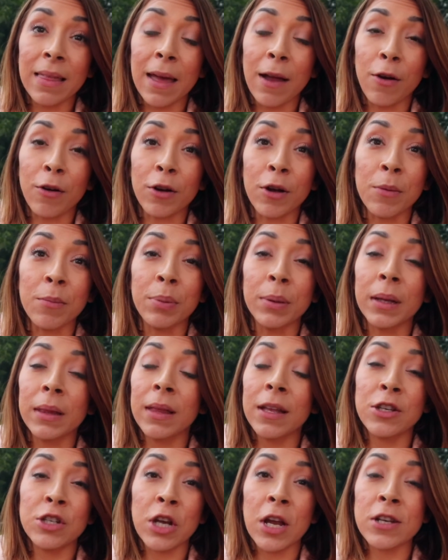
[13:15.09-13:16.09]
They are
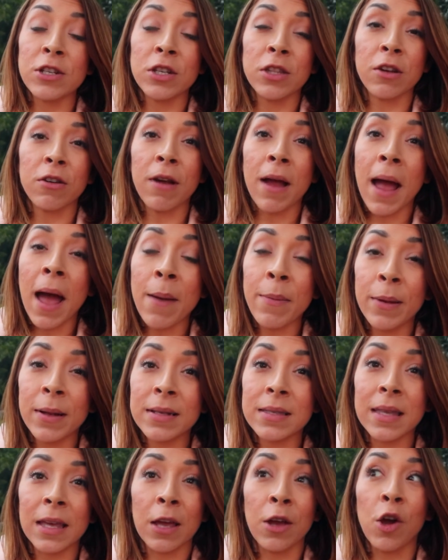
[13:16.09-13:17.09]
completely changing their
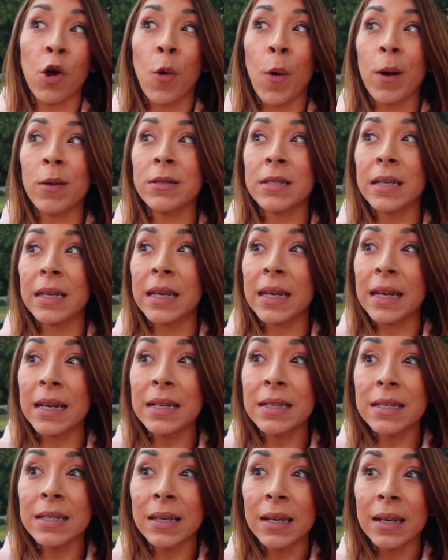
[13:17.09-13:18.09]
habits. They can go out to eat